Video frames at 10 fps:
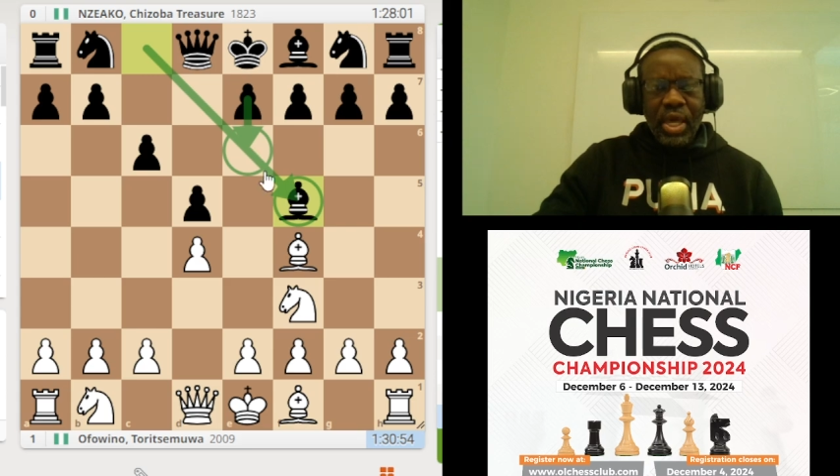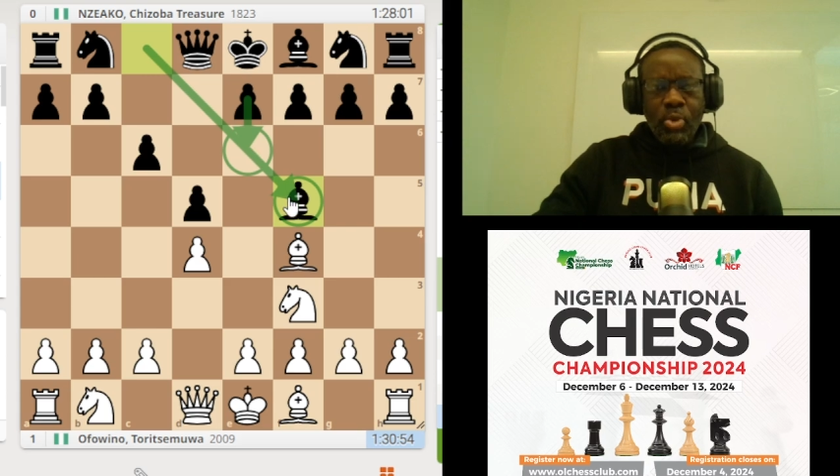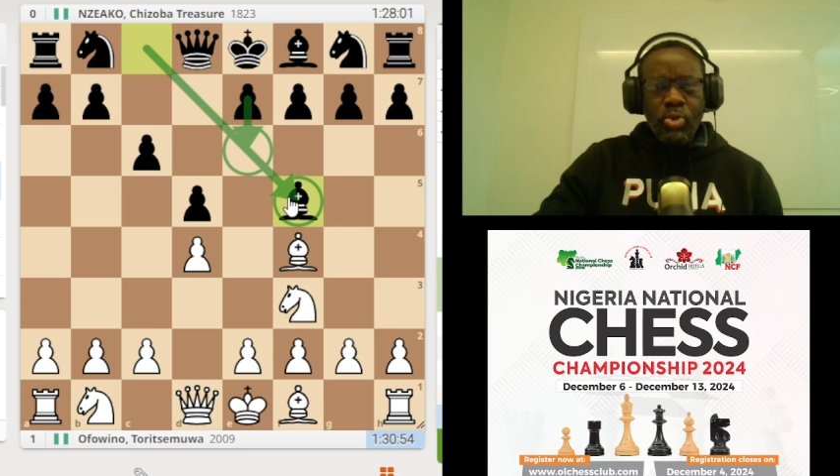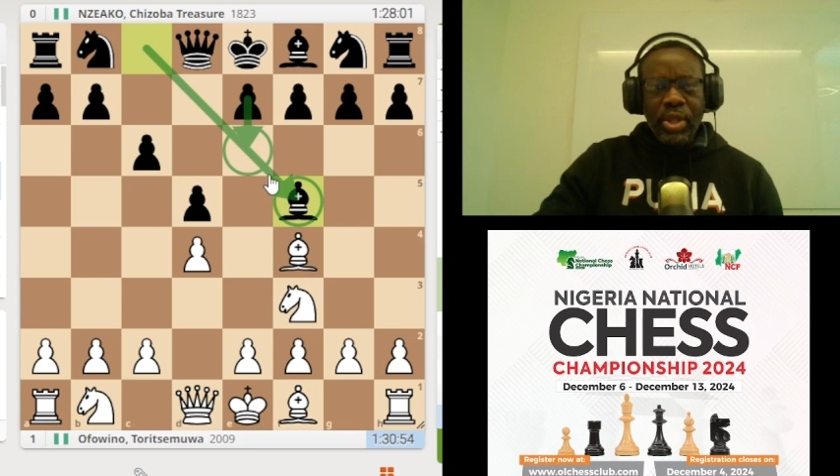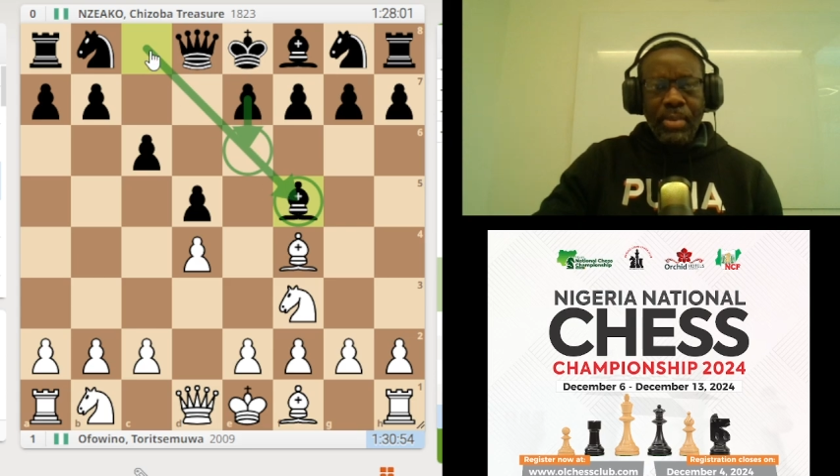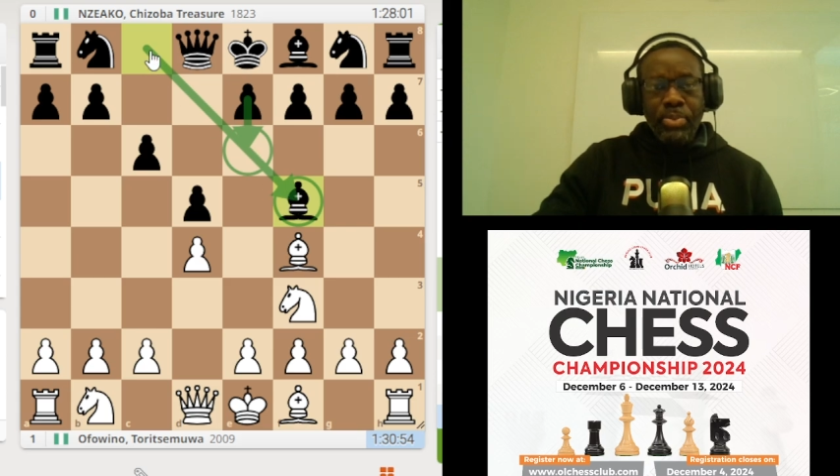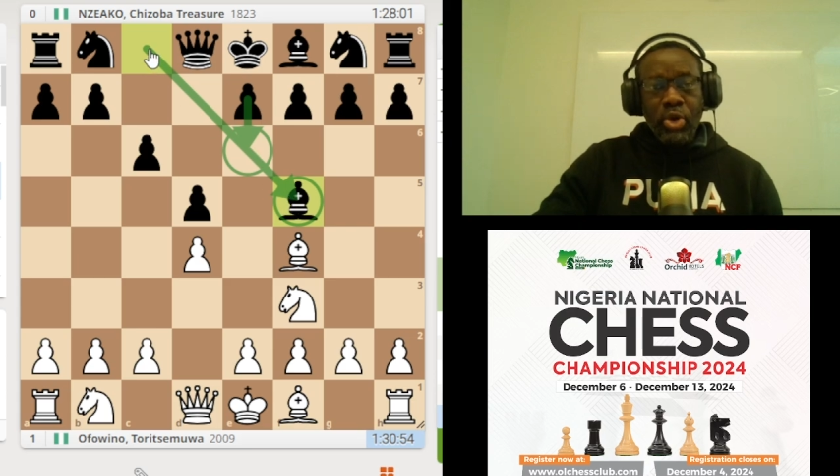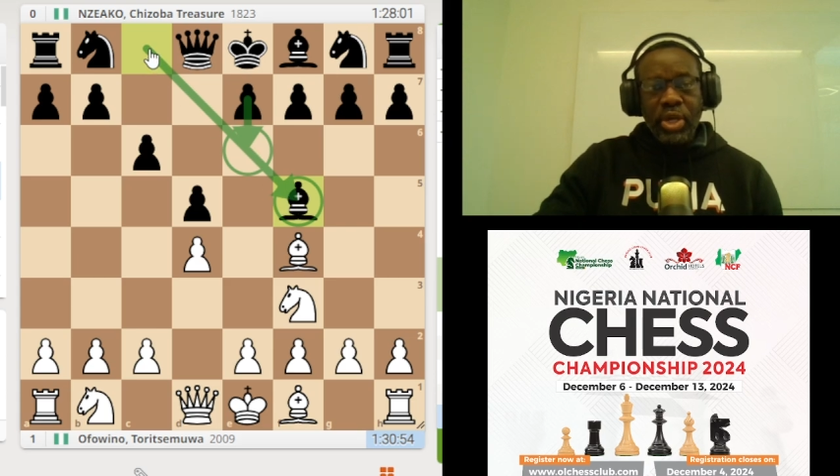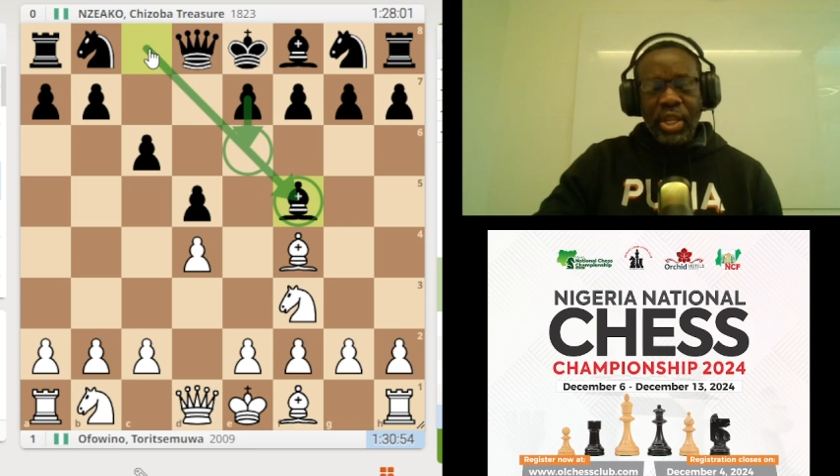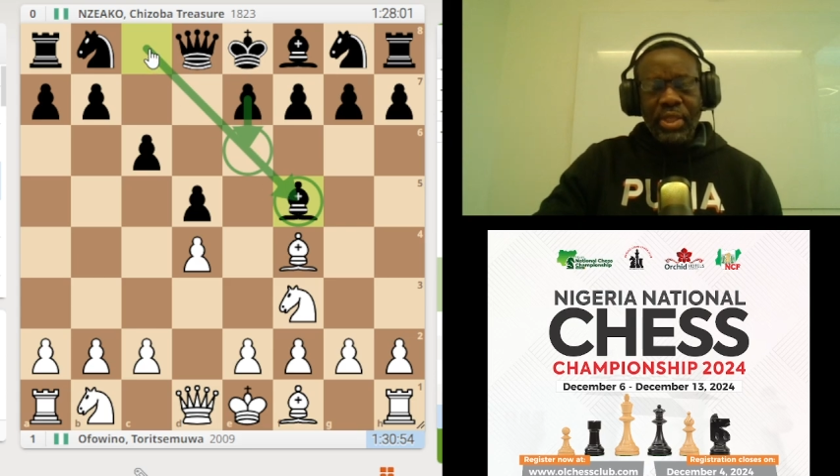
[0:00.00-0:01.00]
without
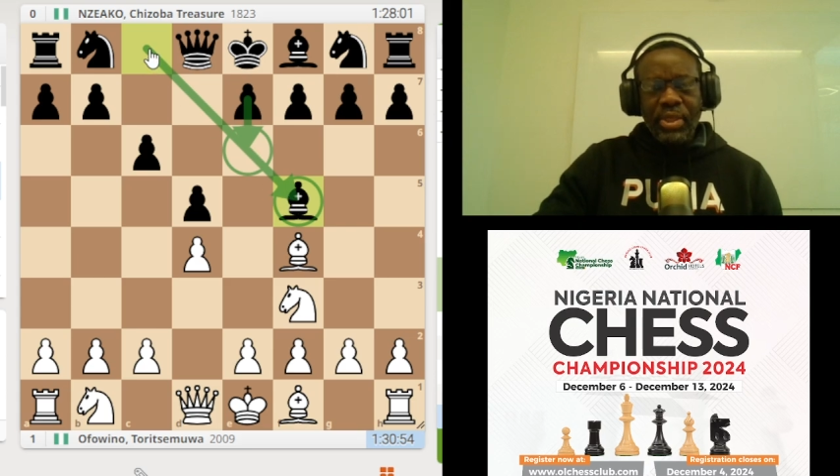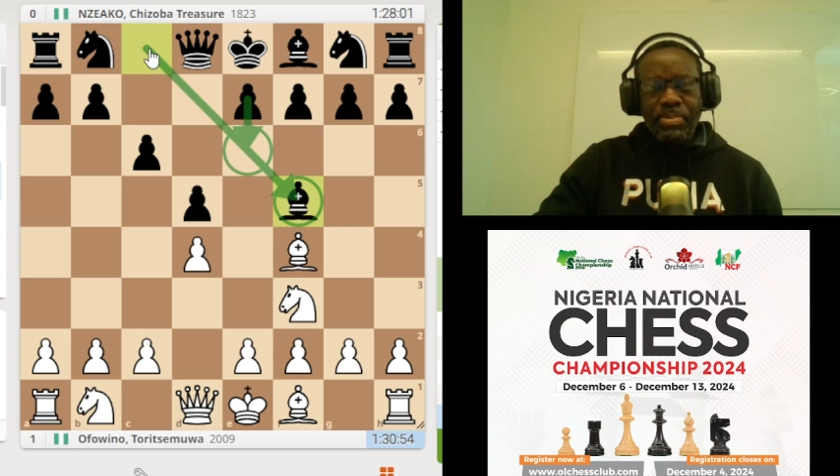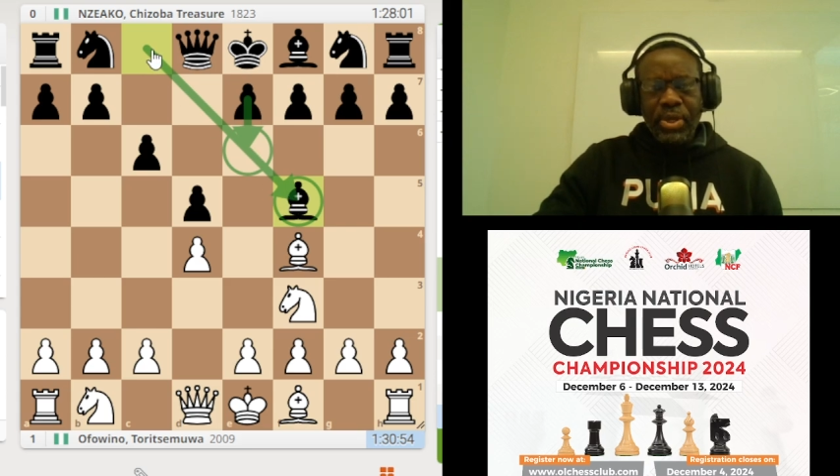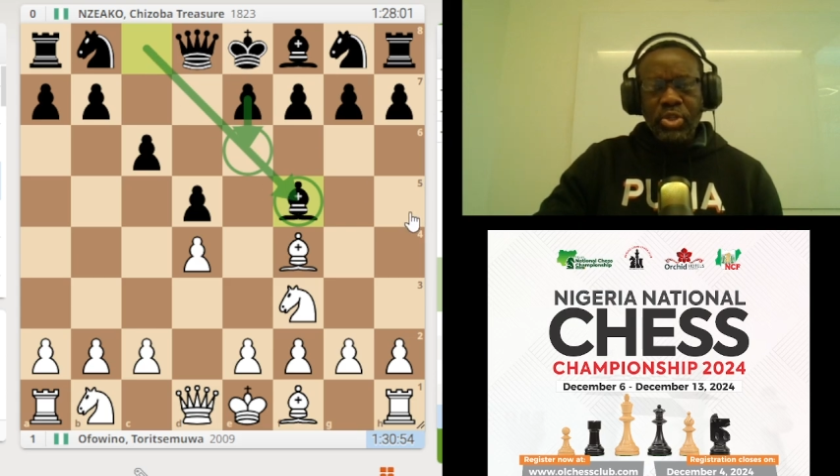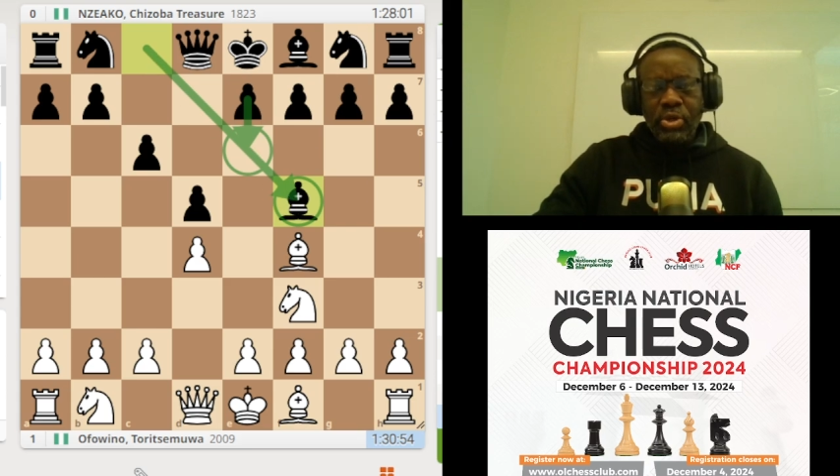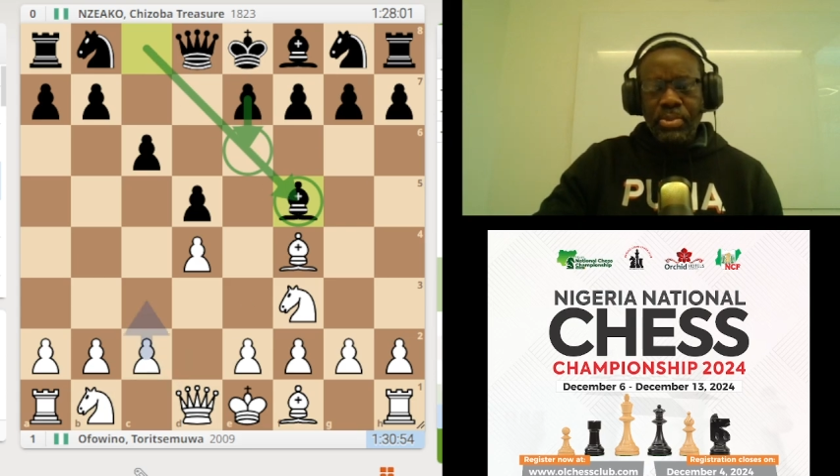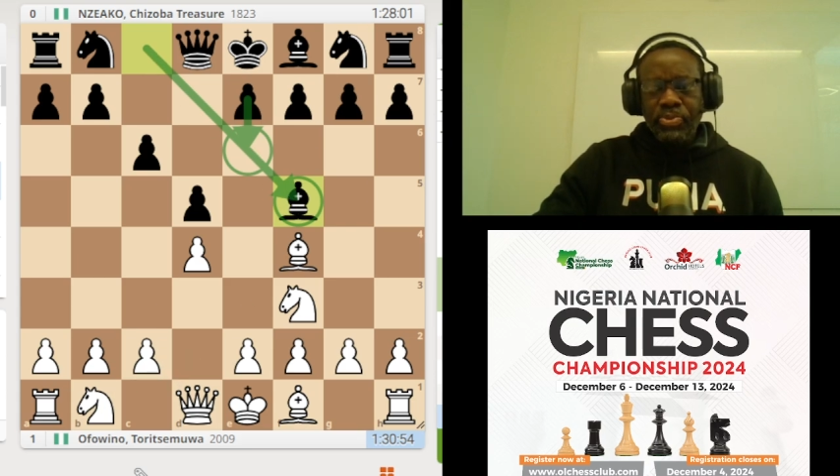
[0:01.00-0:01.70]
blocking in the bishop.